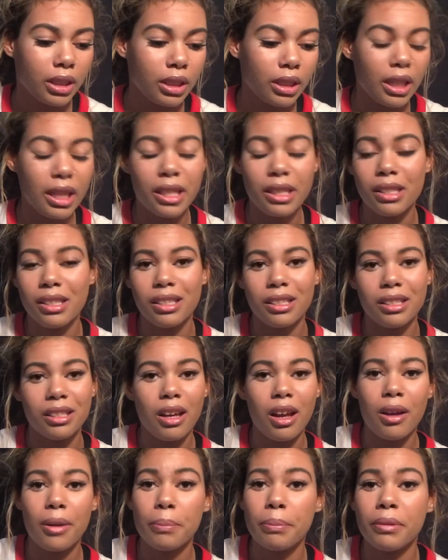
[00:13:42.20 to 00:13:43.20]
gets
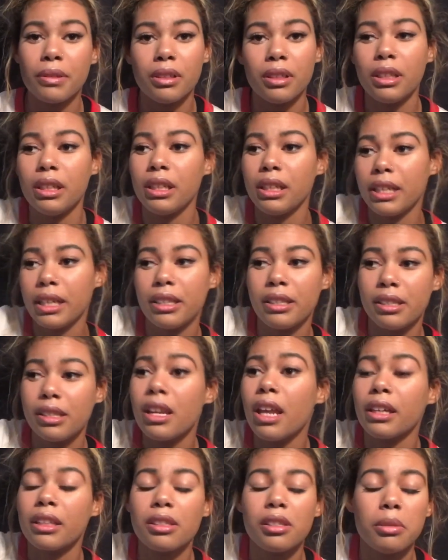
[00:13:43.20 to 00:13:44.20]
up and he gets
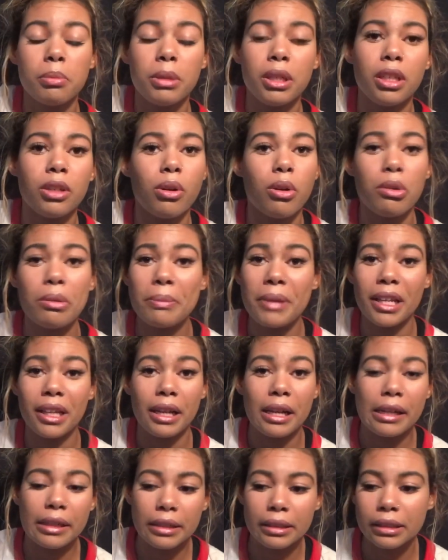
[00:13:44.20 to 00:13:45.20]
next to me to hold my
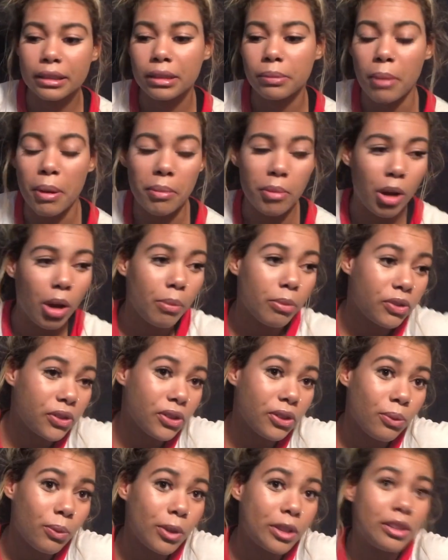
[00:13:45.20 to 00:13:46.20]
legs. My mom was
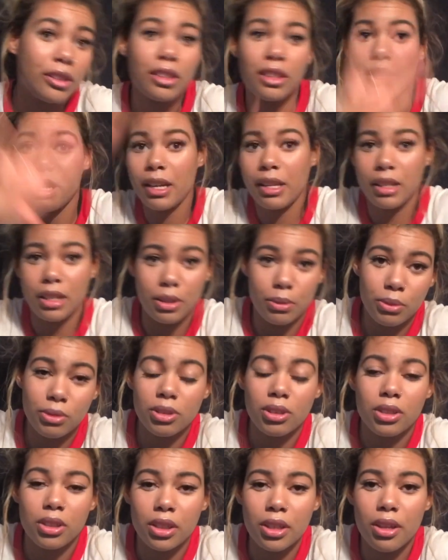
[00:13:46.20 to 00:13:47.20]
on one side. He was
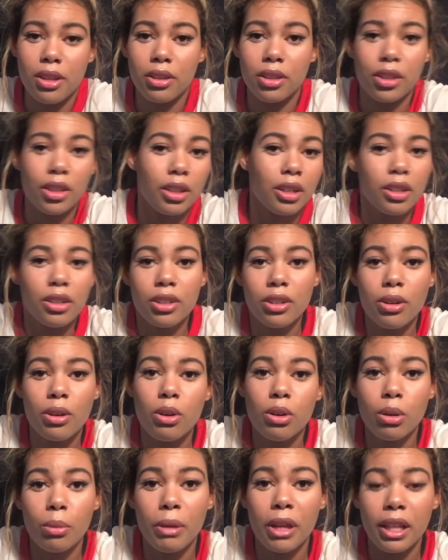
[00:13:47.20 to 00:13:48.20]
on the other. Here, they're
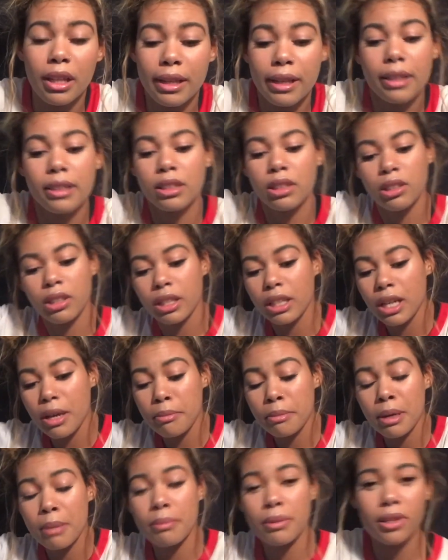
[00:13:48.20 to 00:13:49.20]
holding my legs, looking at
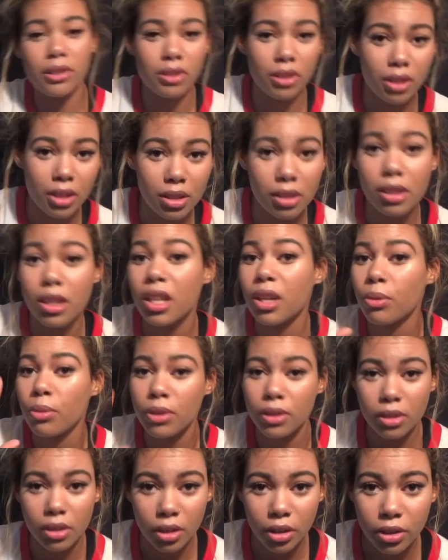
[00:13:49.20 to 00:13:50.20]
my business. It
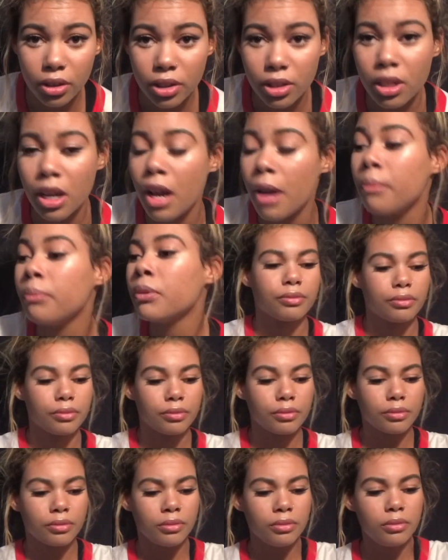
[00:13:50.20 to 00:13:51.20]
wasn't a good time.
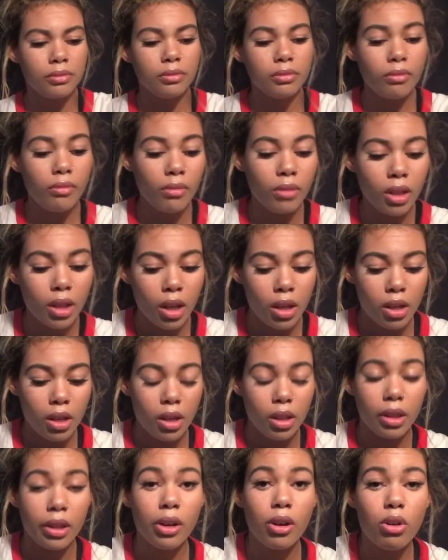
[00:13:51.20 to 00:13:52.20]

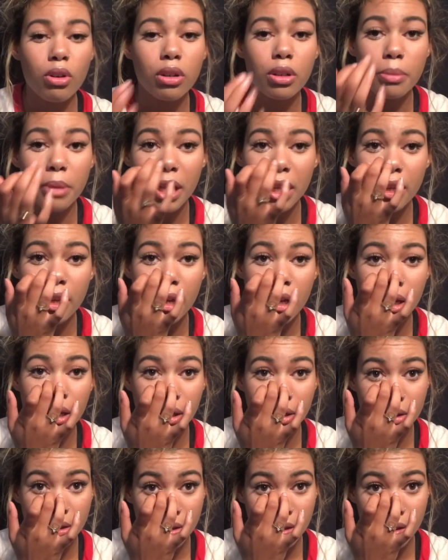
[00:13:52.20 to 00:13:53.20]
They're holding my
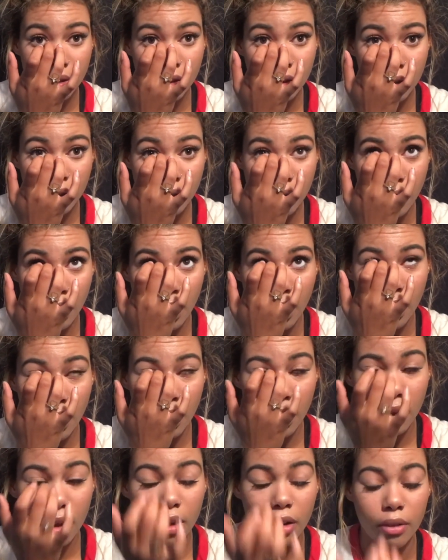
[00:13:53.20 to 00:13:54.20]
legs,
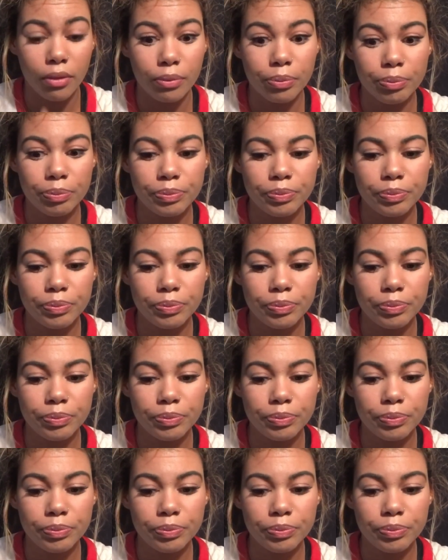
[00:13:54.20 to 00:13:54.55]
and